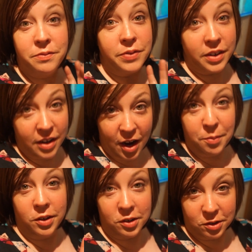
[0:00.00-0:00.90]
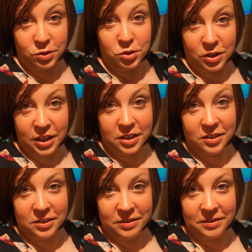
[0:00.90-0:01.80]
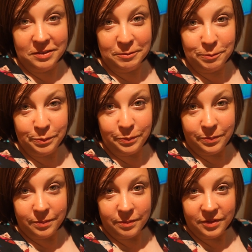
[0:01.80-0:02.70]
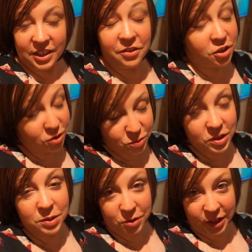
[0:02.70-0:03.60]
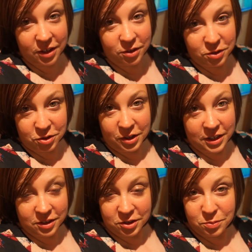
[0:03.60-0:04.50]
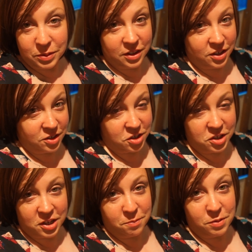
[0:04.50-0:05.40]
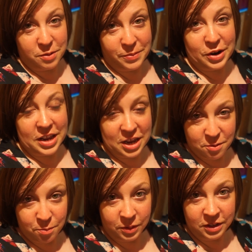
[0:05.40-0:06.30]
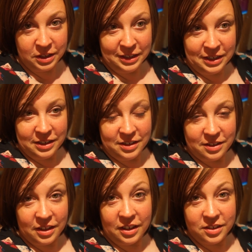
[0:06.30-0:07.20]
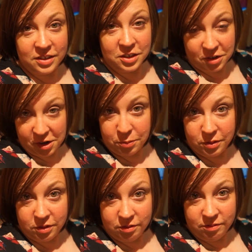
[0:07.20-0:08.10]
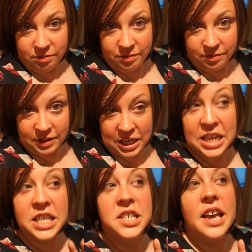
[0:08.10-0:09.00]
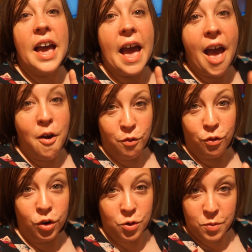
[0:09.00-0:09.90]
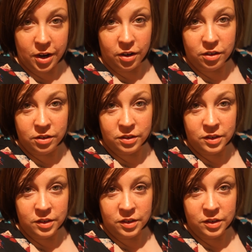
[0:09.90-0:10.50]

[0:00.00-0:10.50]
phenomenal cruise director. I've cruised with some great cruise directors, but there is just something about him that is incredible. He is everywhere.